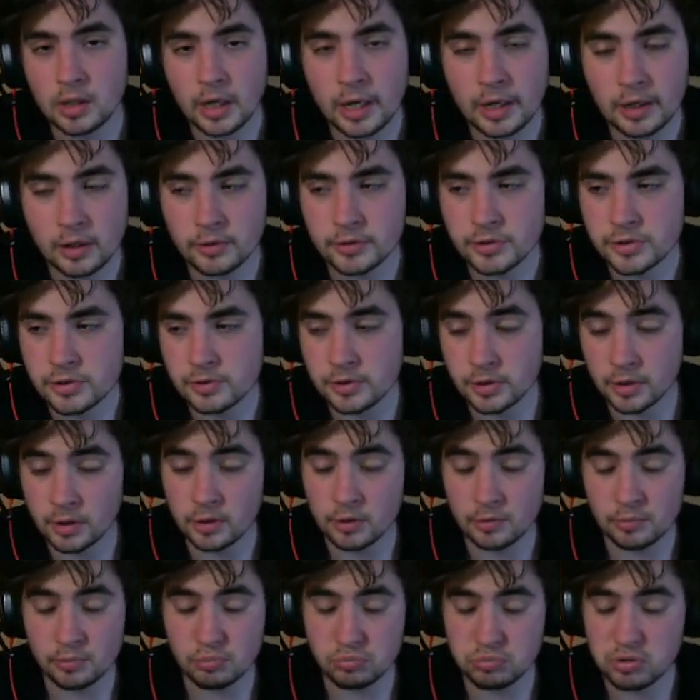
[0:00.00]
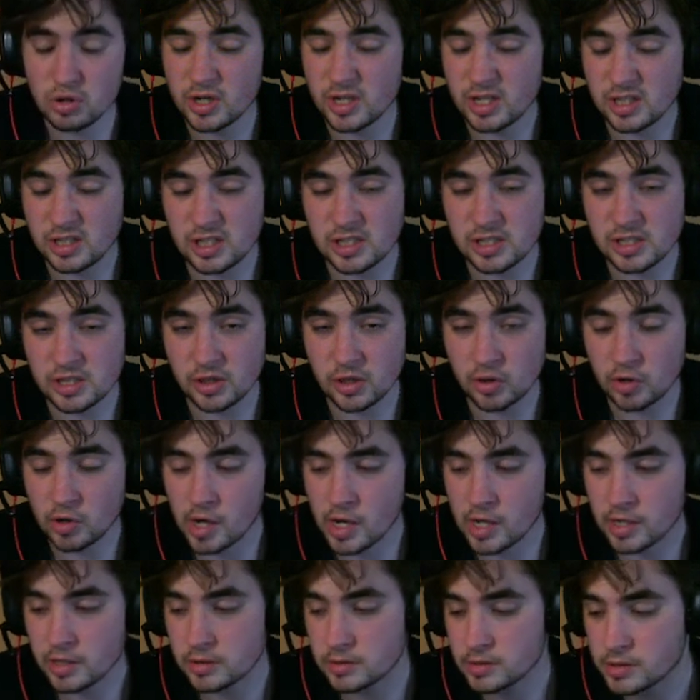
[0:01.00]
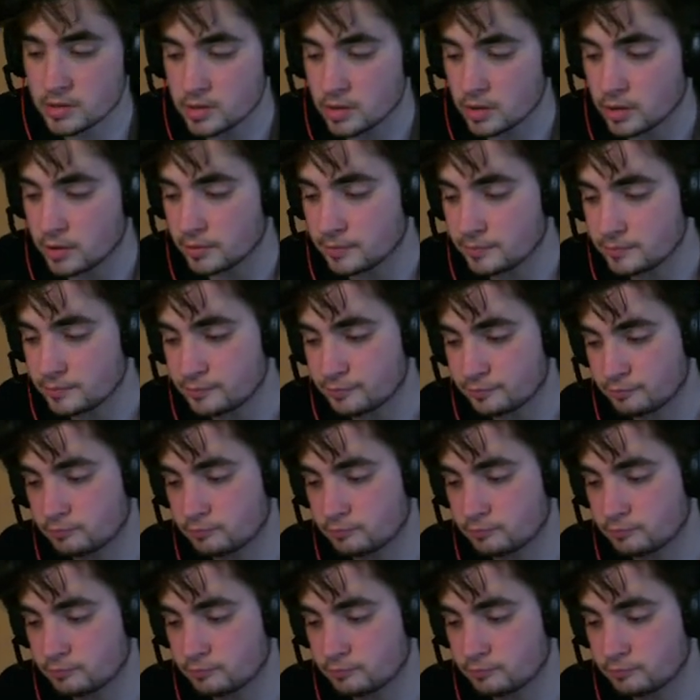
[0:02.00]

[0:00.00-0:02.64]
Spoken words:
and also they're a pretty decent threat. So